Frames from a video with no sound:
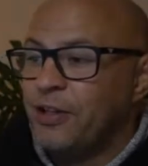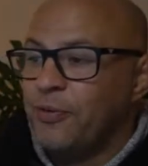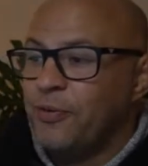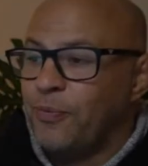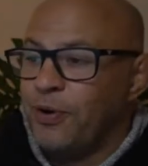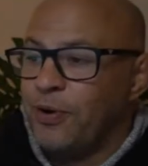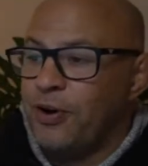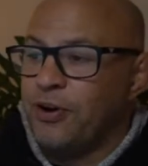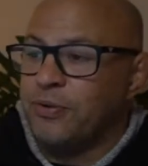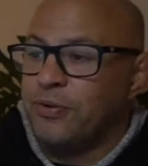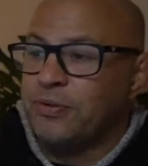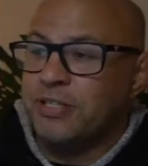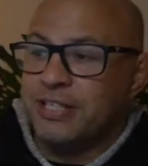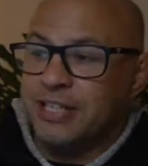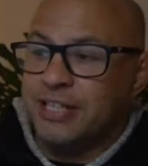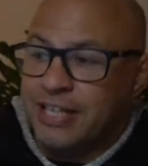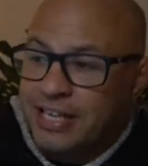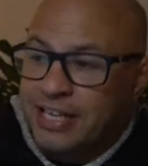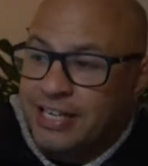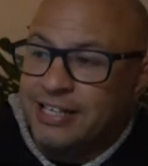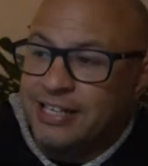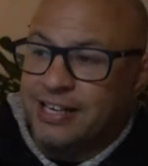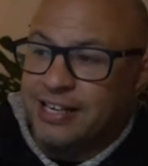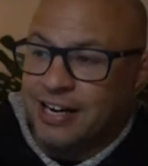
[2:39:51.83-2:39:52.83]
When I was in
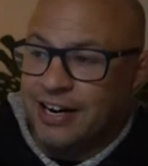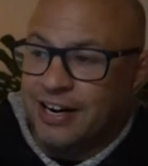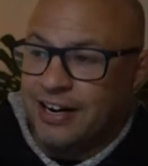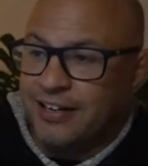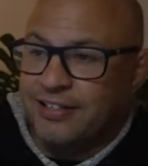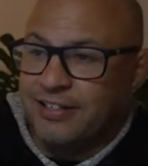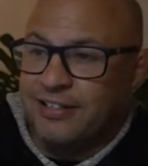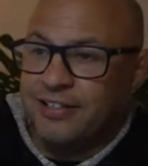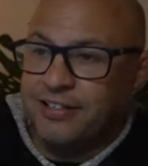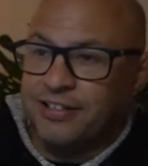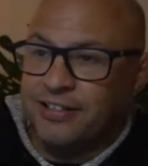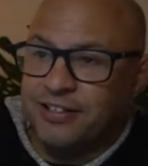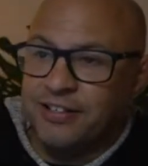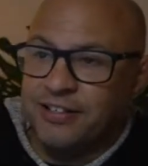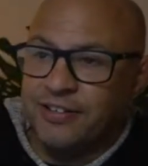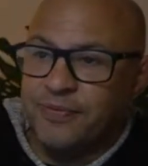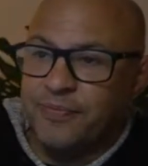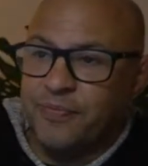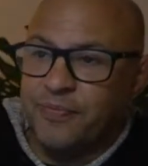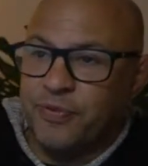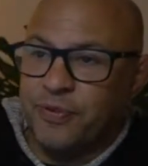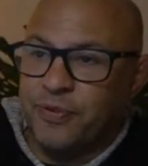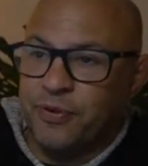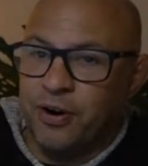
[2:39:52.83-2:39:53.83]
kindergarten,
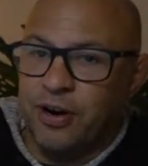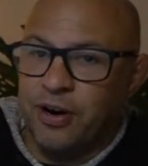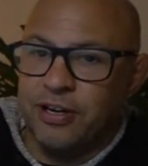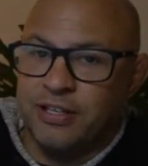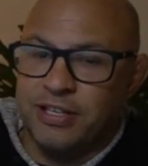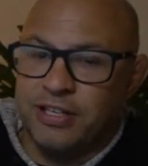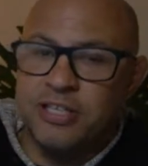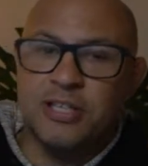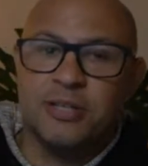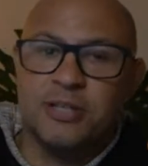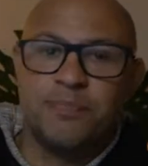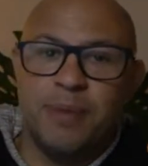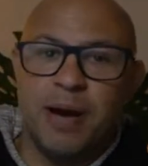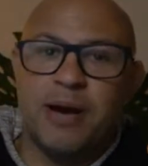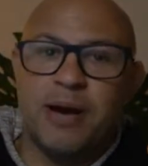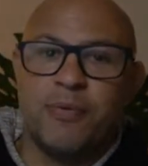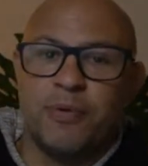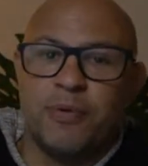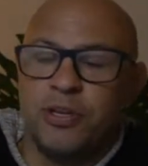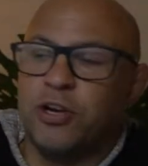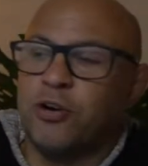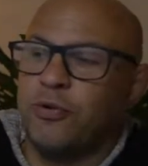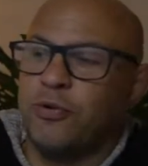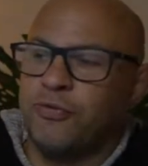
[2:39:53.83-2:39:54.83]
right, this is back
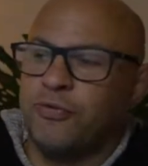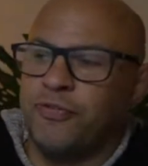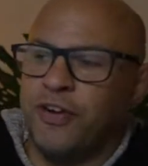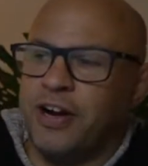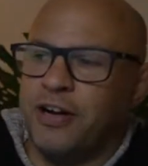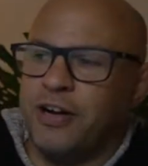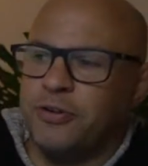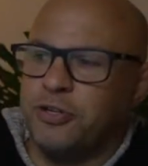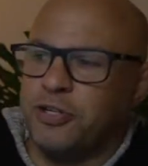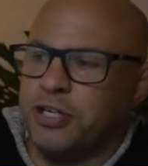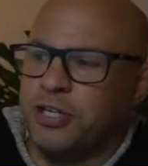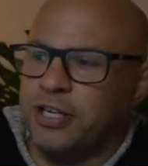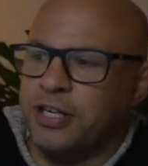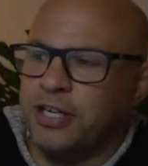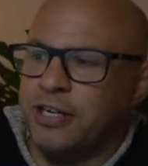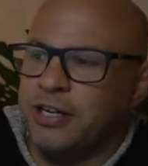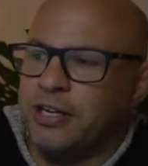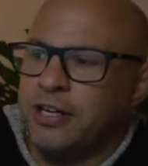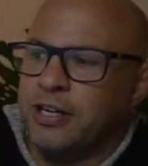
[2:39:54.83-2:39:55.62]
when you could fail shit.